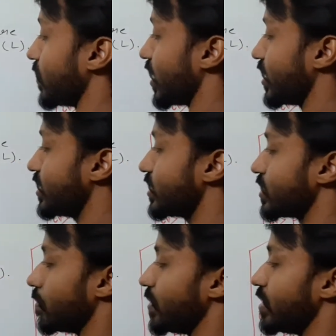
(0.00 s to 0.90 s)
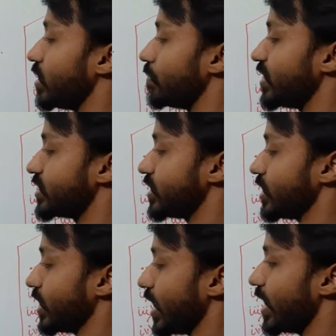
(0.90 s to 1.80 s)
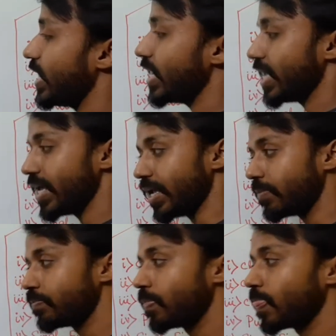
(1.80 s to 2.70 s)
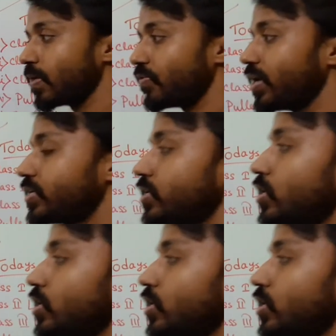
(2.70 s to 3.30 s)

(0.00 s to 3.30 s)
that is BC, LA, right?